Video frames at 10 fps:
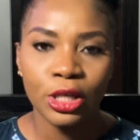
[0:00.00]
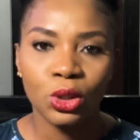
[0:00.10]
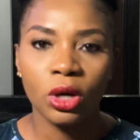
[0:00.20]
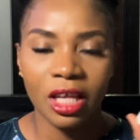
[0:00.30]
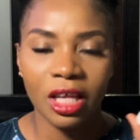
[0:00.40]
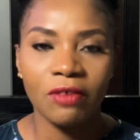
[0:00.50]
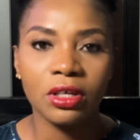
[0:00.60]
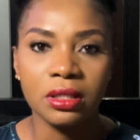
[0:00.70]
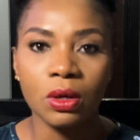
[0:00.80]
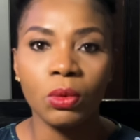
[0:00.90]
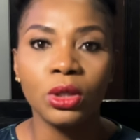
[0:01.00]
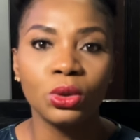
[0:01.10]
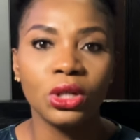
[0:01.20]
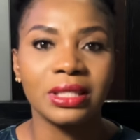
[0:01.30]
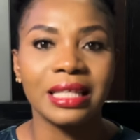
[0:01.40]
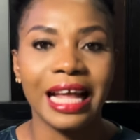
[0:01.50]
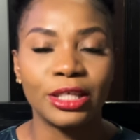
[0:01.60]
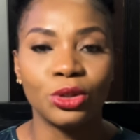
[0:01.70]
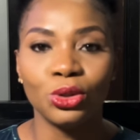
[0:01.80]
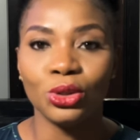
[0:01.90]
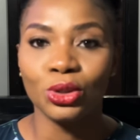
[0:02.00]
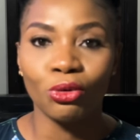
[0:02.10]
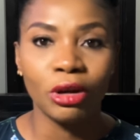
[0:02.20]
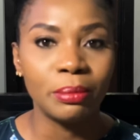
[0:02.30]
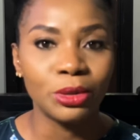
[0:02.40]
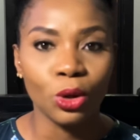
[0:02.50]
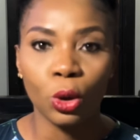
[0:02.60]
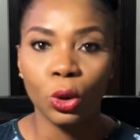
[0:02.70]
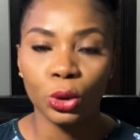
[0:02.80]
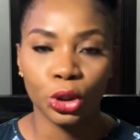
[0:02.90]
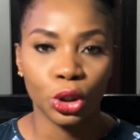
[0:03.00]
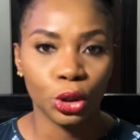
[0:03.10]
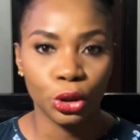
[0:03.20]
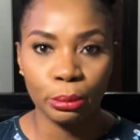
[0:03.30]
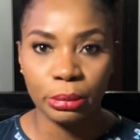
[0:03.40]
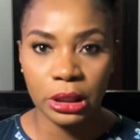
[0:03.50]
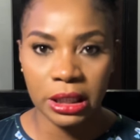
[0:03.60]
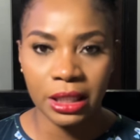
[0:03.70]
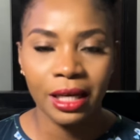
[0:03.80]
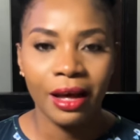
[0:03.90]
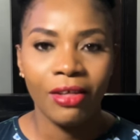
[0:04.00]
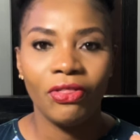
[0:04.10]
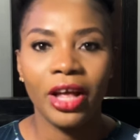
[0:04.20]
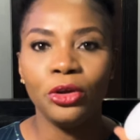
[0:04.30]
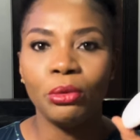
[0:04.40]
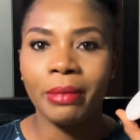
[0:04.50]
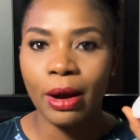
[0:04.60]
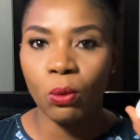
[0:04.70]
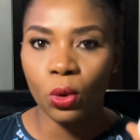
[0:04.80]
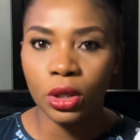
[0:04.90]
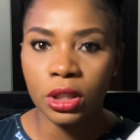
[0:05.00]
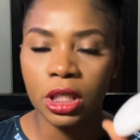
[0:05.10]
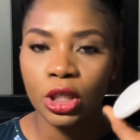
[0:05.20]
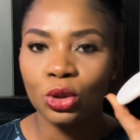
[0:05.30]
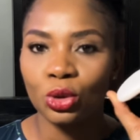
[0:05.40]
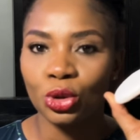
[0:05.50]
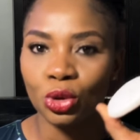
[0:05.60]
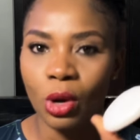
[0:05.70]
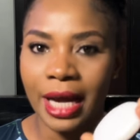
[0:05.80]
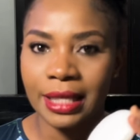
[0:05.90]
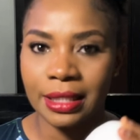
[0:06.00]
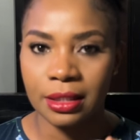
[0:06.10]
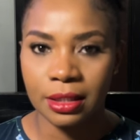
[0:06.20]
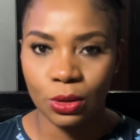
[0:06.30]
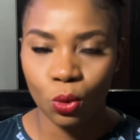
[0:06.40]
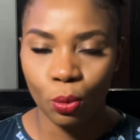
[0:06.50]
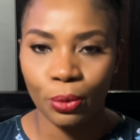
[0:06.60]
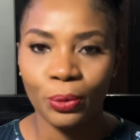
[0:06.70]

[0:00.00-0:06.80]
So if you're someone who doesn't like to use creams or lotion on your body, then you might want to try this soap.